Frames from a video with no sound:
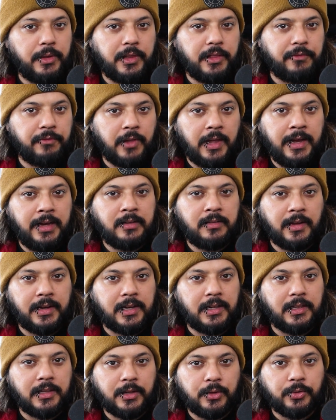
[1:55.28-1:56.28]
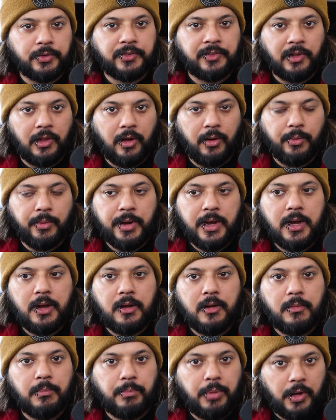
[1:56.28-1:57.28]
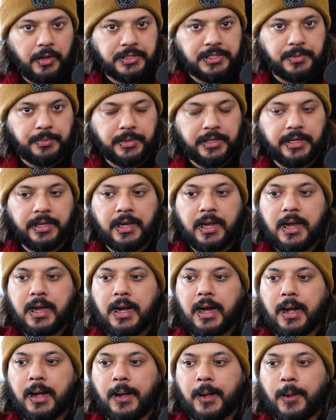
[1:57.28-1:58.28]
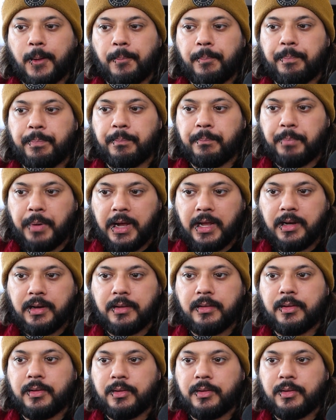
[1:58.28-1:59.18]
that the flying's like a little slow, possibly. But